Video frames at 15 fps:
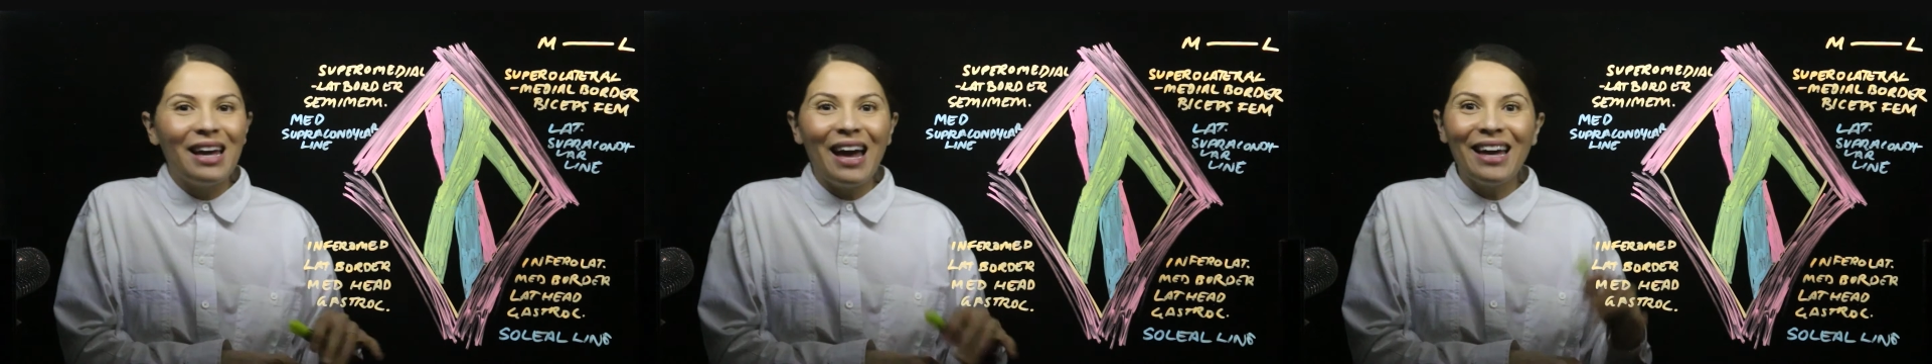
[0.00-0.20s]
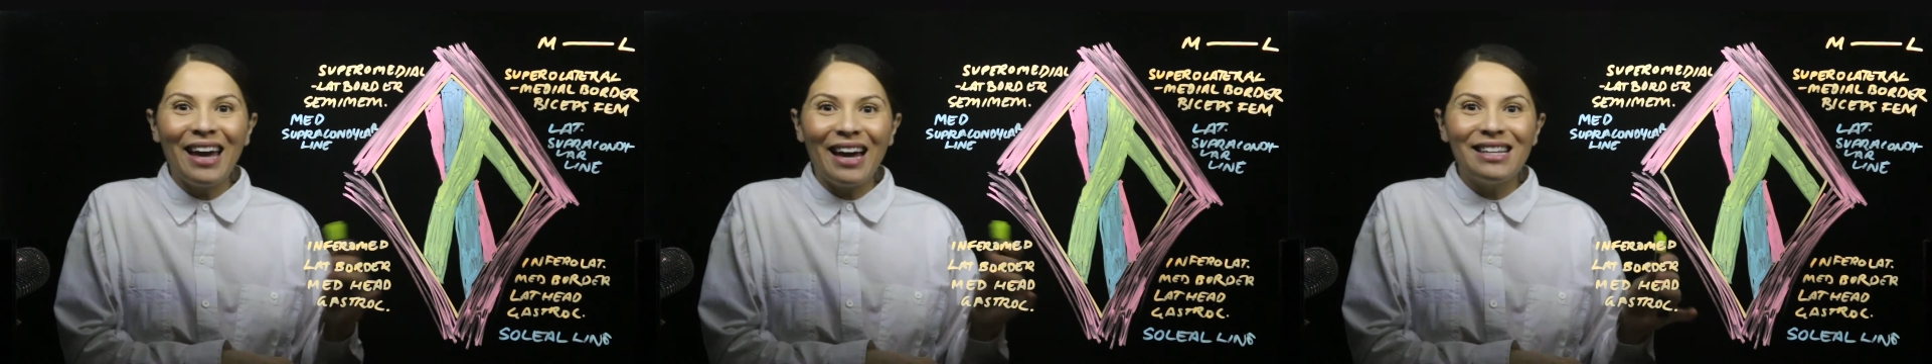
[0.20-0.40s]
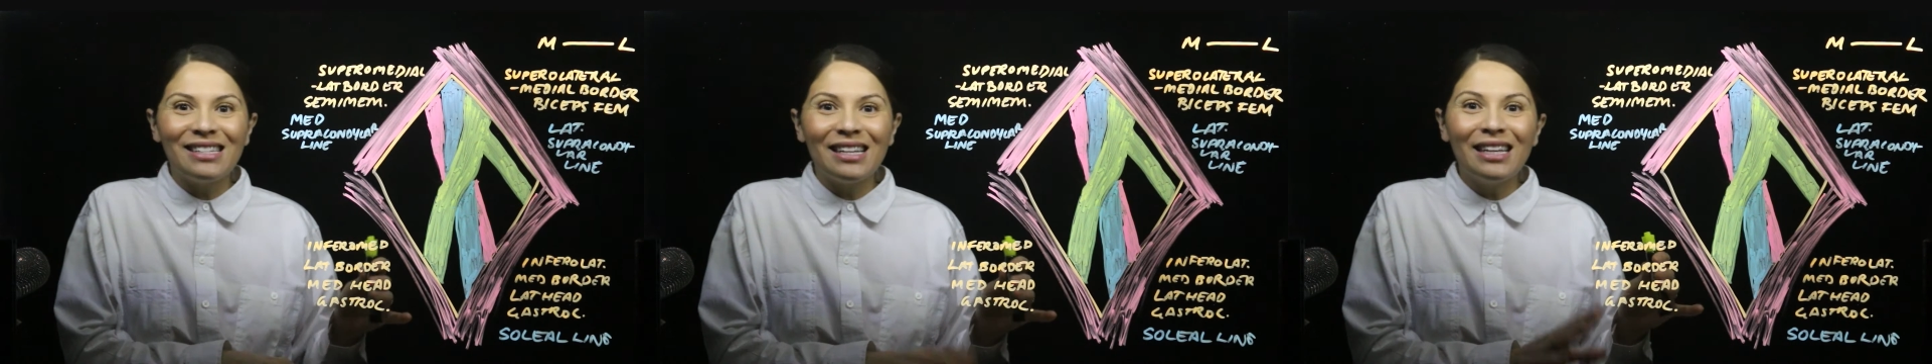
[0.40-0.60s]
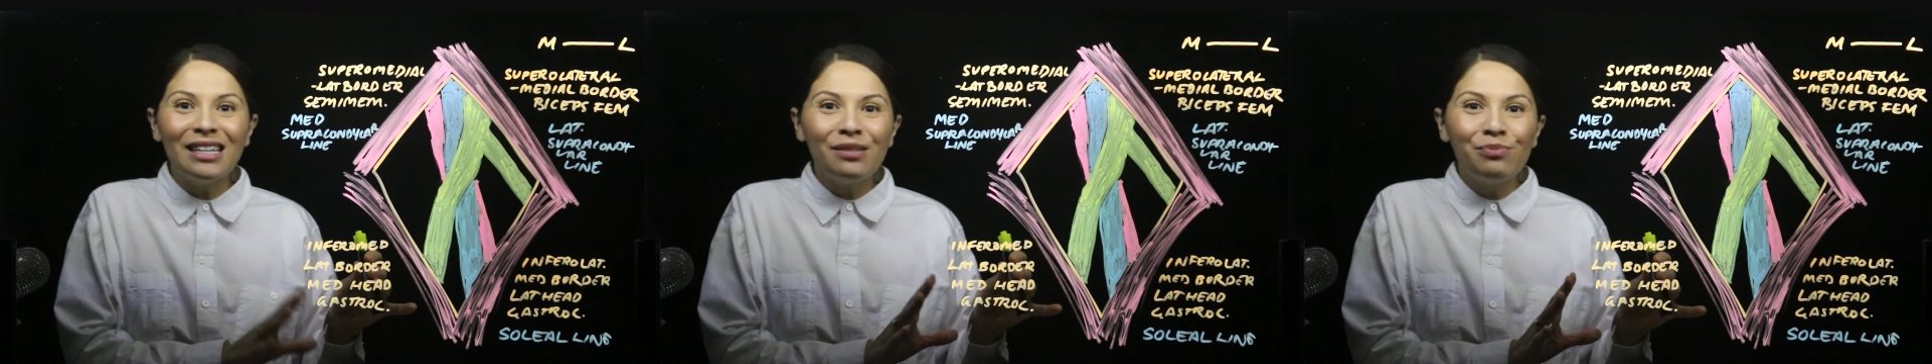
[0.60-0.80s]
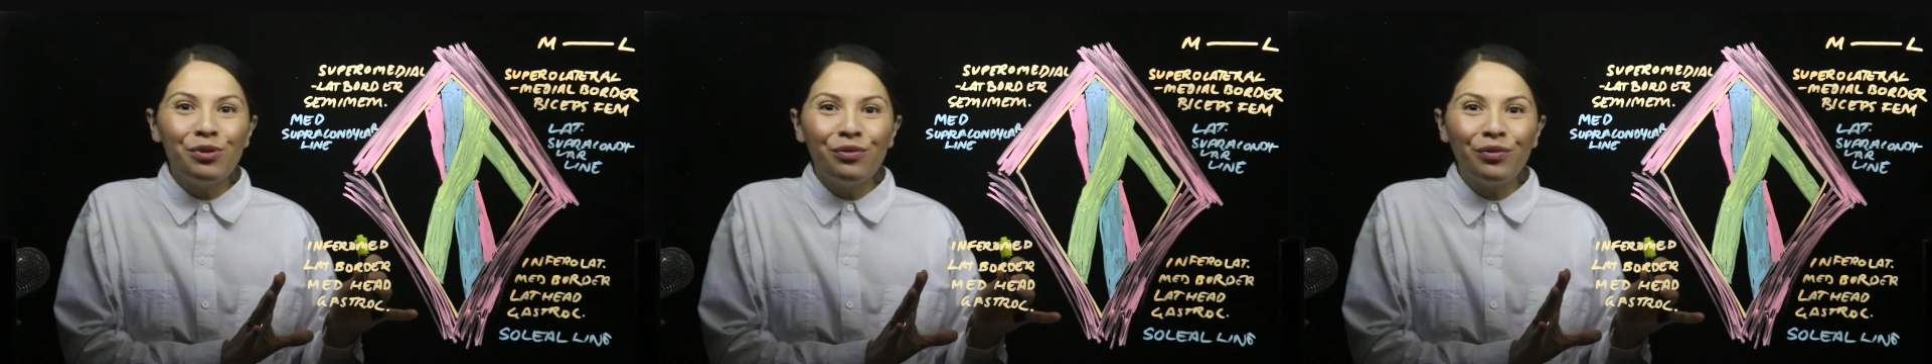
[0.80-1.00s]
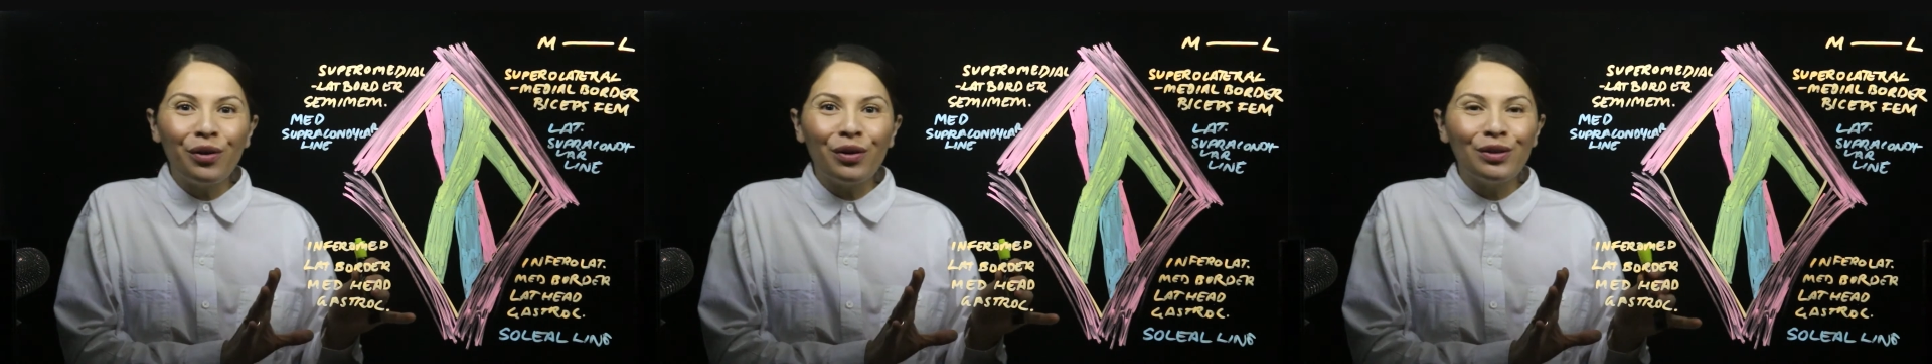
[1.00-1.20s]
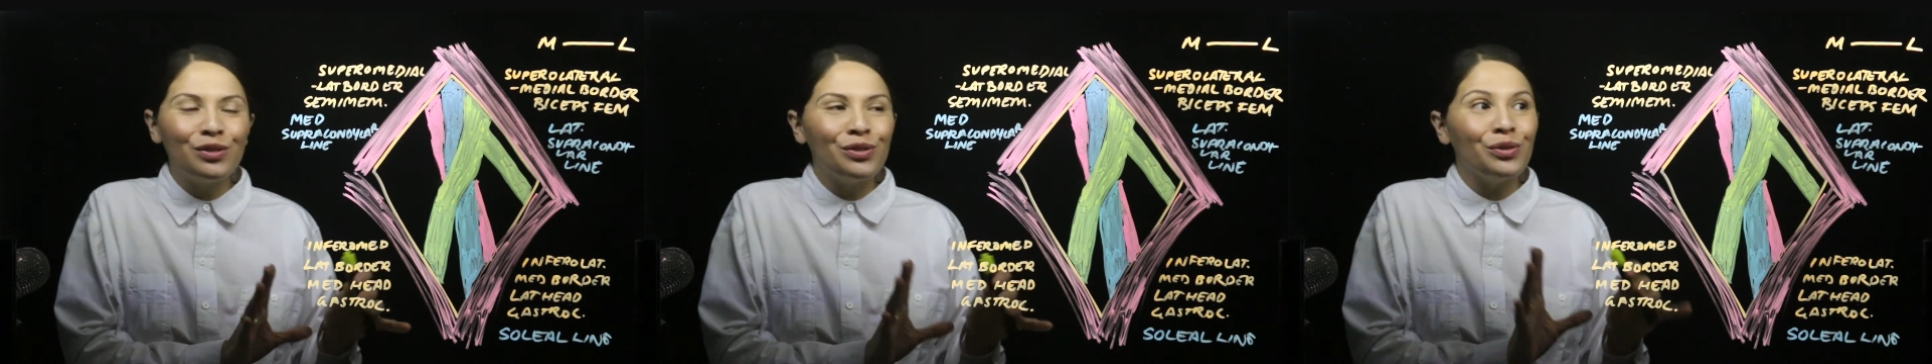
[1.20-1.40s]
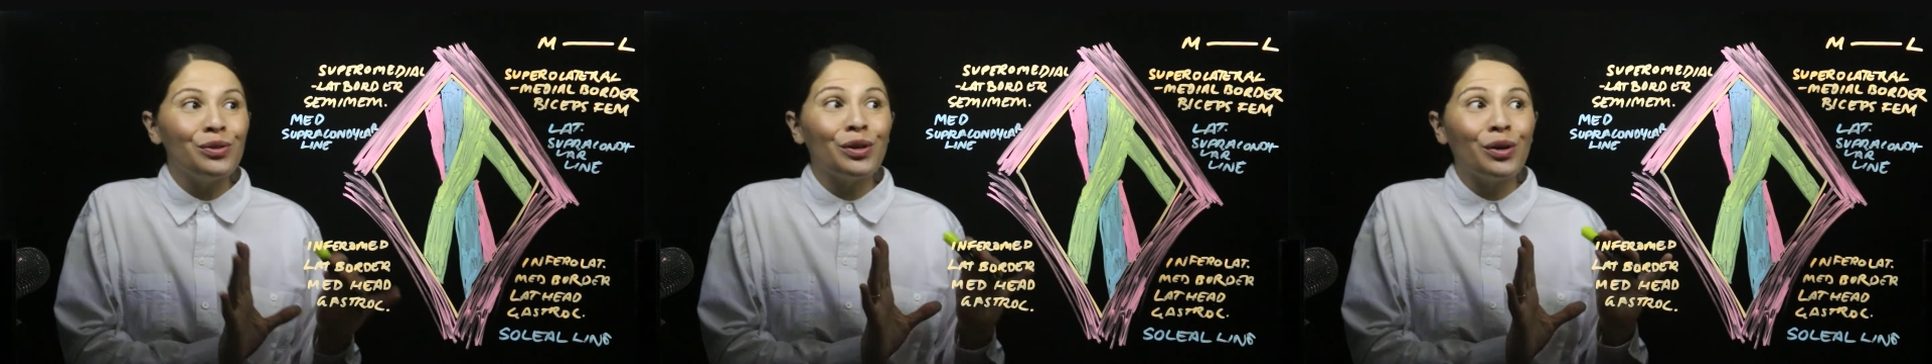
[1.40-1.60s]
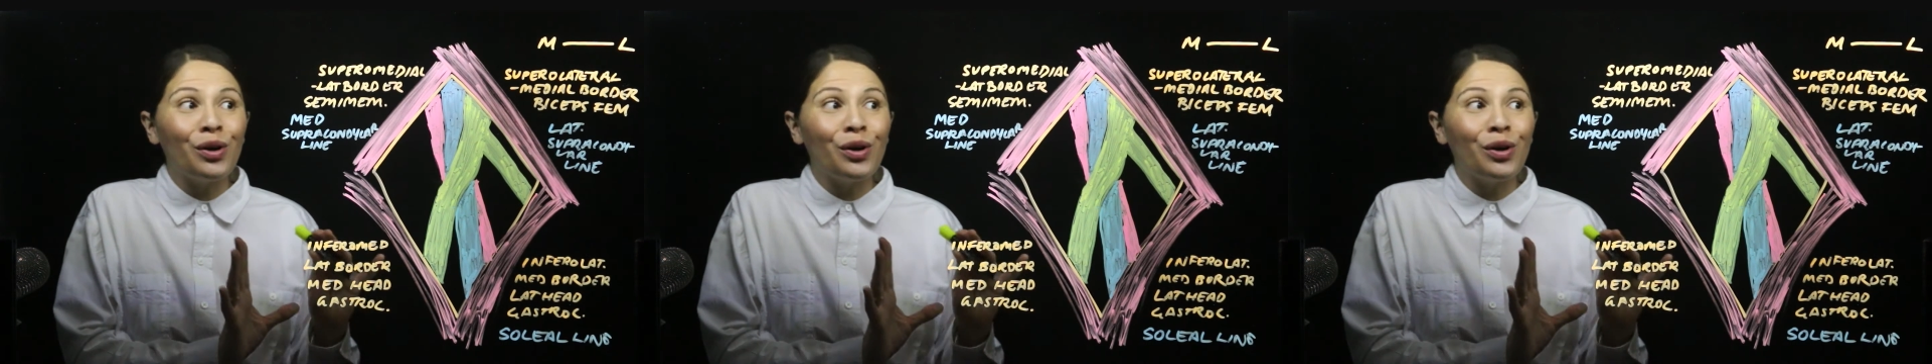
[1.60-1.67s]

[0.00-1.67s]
Okay, so let's move on to the